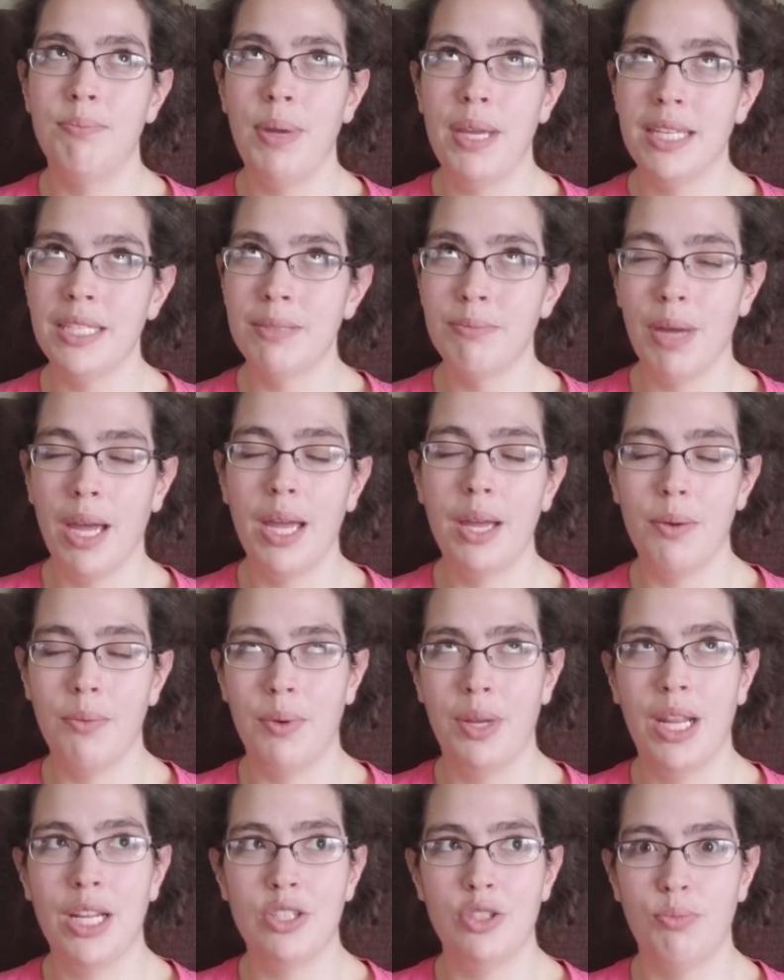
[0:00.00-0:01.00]
base
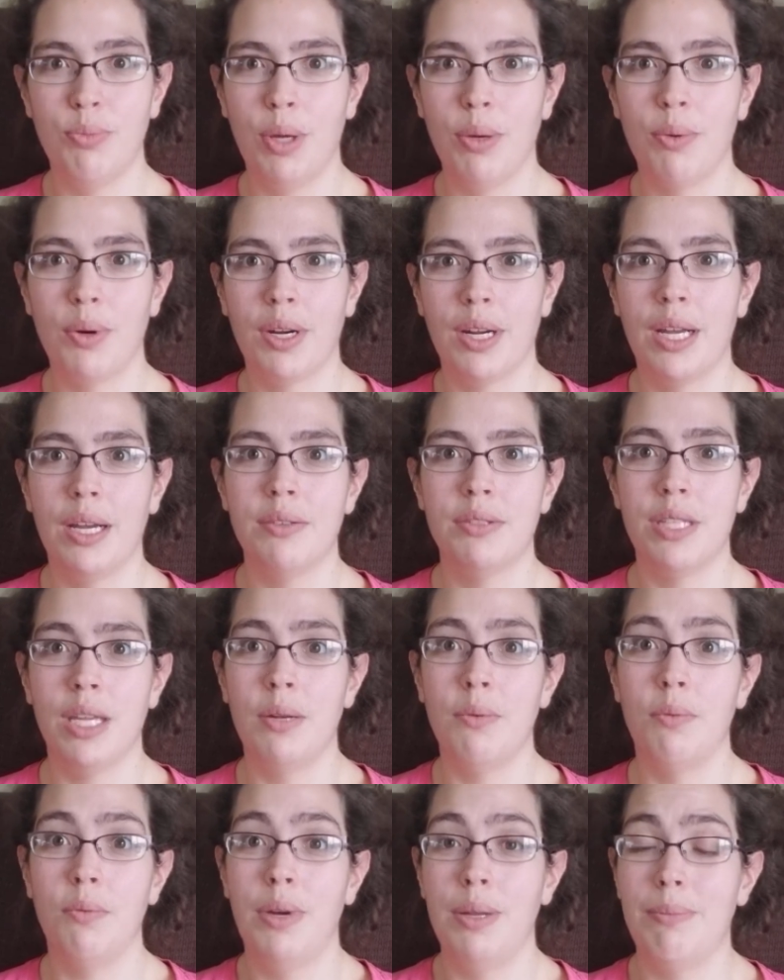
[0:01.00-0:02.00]
when I do my workouts
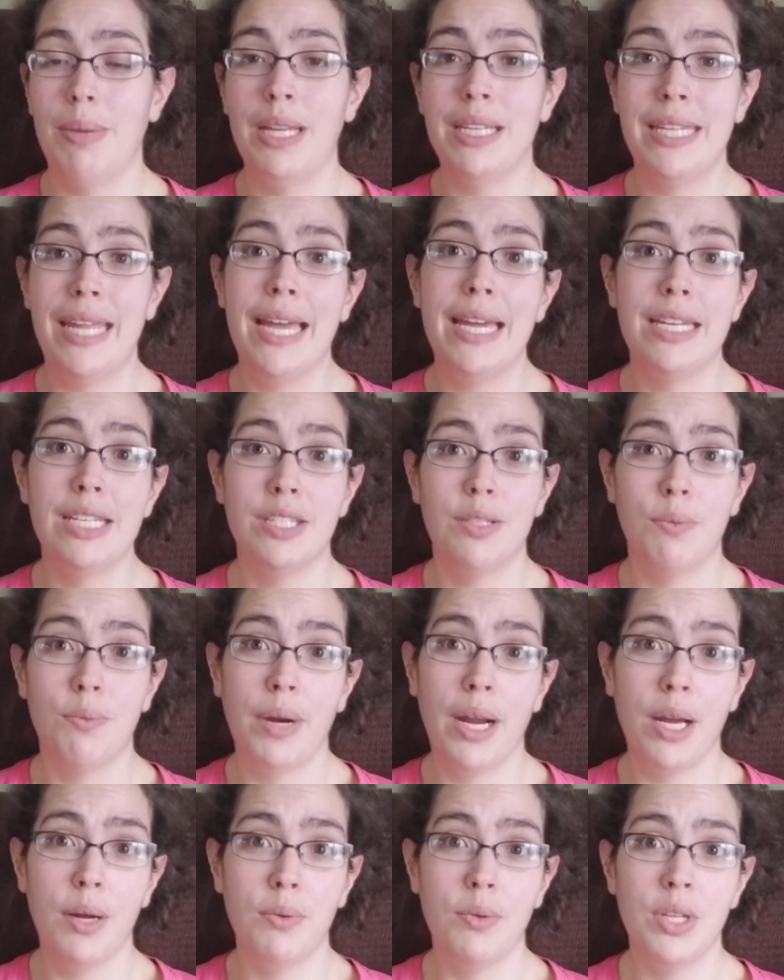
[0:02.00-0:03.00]
on when my dad is
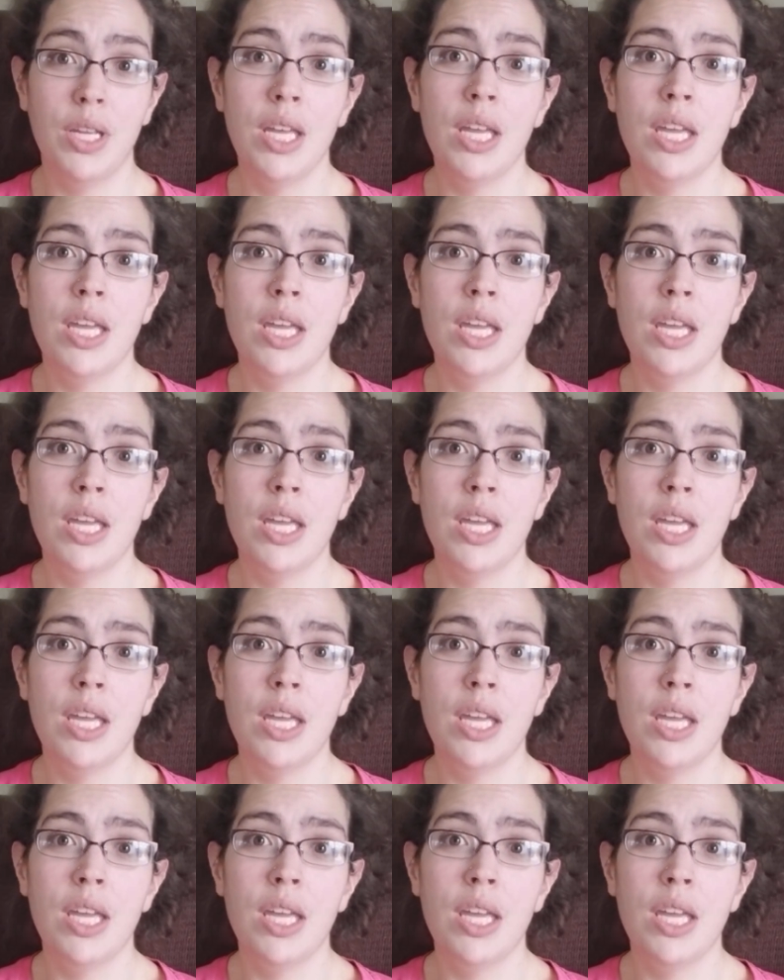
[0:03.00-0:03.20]
around.